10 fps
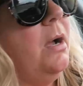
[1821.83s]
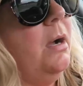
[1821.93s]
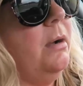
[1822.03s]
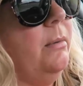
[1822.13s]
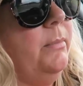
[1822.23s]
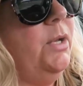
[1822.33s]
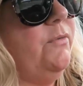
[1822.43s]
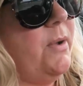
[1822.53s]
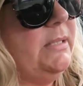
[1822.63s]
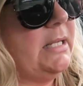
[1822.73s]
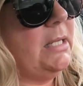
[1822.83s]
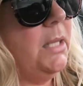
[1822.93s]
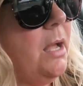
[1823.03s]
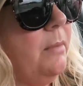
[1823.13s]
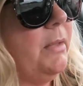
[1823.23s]
Um, you know, if I was in a
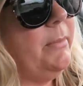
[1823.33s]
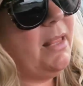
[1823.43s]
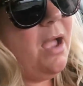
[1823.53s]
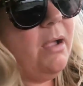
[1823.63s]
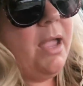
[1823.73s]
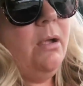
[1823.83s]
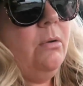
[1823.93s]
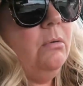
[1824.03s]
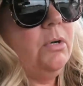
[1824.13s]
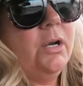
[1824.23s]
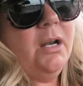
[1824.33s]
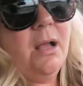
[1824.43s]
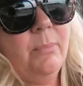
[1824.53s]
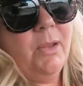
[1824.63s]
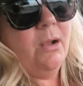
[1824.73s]
club, then I'd be like, okay, cool, turn it
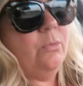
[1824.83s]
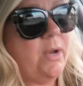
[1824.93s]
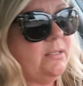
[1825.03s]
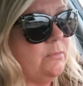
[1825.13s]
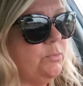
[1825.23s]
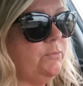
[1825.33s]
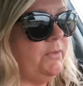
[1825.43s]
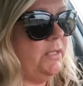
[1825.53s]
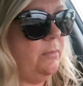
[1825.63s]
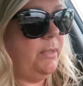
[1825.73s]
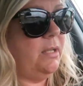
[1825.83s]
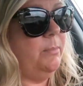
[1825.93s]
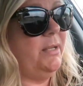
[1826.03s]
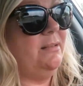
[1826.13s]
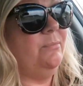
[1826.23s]
up, you know, raise the roof a little
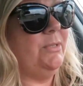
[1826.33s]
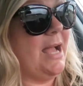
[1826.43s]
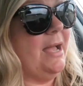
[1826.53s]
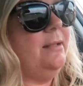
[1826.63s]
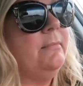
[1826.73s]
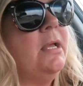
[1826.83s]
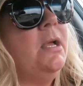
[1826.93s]
bit, but we're not